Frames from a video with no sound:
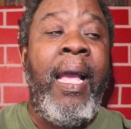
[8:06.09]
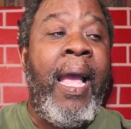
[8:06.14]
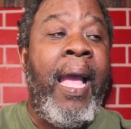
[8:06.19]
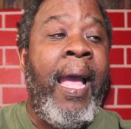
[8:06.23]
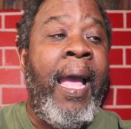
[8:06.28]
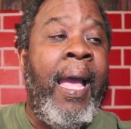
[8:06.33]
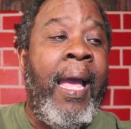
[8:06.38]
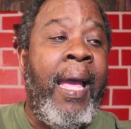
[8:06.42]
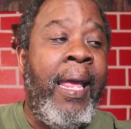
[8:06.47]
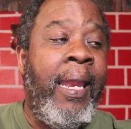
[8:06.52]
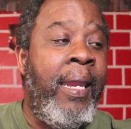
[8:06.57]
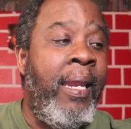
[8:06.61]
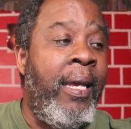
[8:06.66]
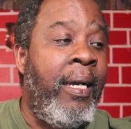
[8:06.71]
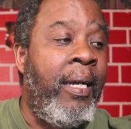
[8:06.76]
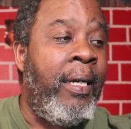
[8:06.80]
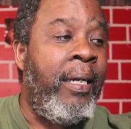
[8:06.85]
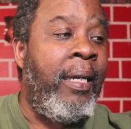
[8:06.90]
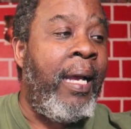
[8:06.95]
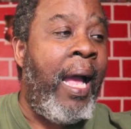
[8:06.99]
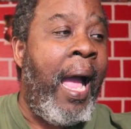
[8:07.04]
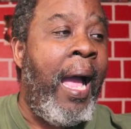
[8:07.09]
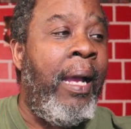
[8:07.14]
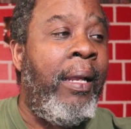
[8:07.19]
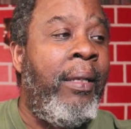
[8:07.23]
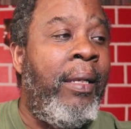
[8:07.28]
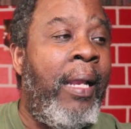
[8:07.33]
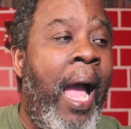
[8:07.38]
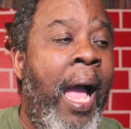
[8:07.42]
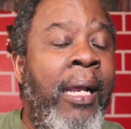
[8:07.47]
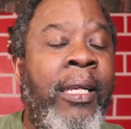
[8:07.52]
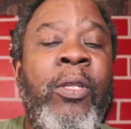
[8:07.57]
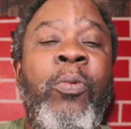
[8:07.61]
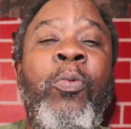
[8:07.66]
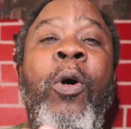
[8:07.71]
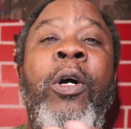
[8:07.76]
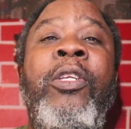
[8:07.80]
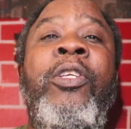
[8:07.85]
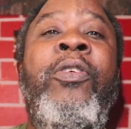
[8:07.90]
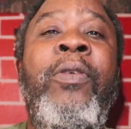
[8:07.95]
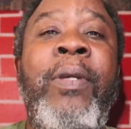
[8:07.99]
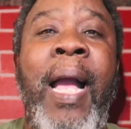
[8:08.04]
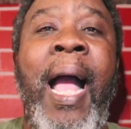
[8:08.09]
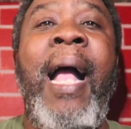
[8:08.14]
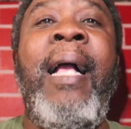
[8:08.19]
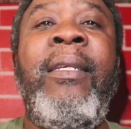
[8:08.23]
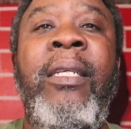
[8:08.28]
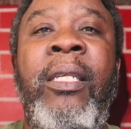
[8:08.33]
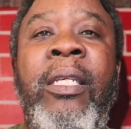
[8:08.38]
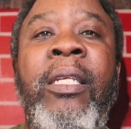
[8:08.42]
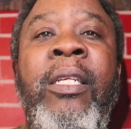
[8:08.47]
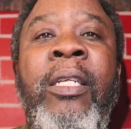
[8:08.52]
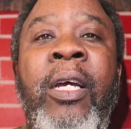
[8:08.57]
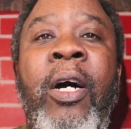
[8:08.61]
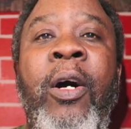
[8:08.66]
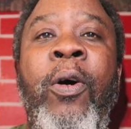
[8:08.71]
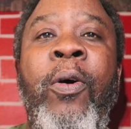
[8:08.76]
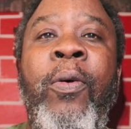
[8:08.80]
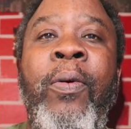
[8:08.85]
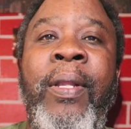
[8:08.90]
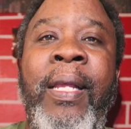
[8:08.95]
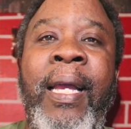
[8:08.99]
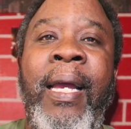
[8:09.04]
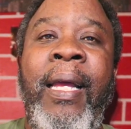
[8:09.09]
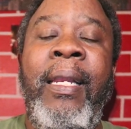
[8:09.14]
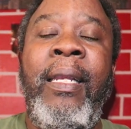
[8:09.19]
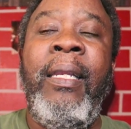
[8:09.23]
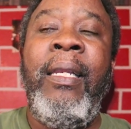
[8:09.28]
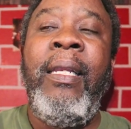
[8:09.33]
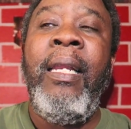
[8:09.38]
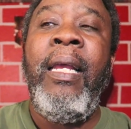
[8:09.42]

and I just want you guys to know that